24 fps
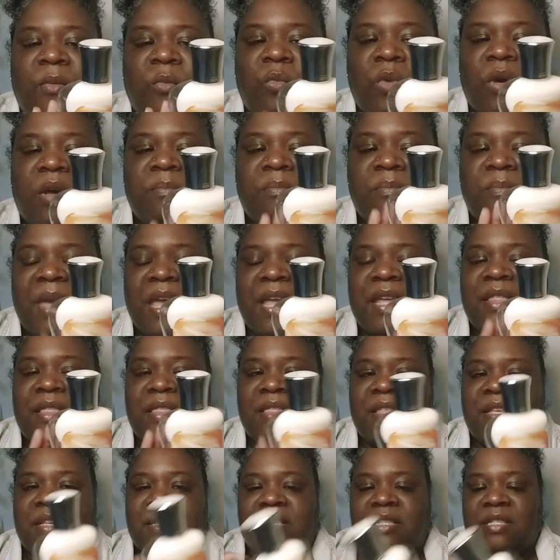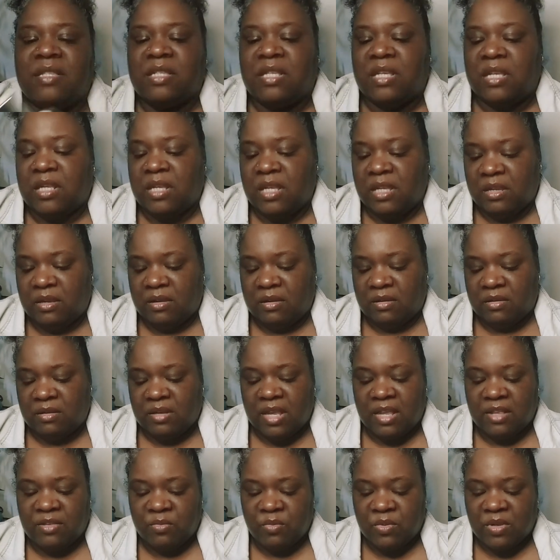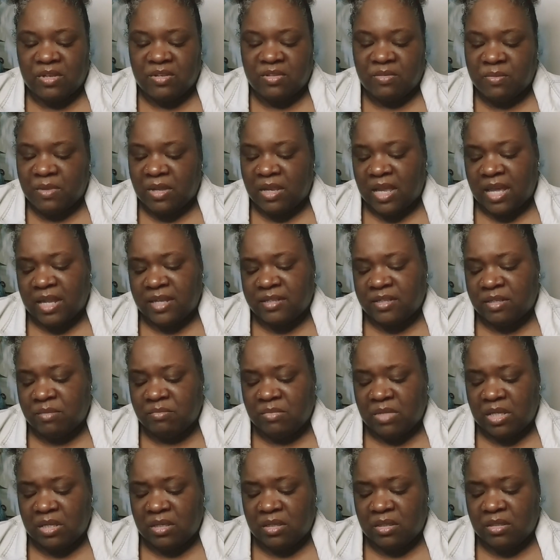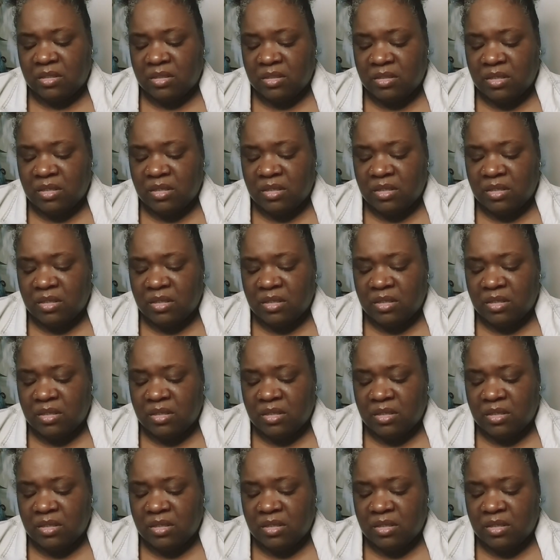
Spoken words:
will make this scent here. That's what it smelled like to me.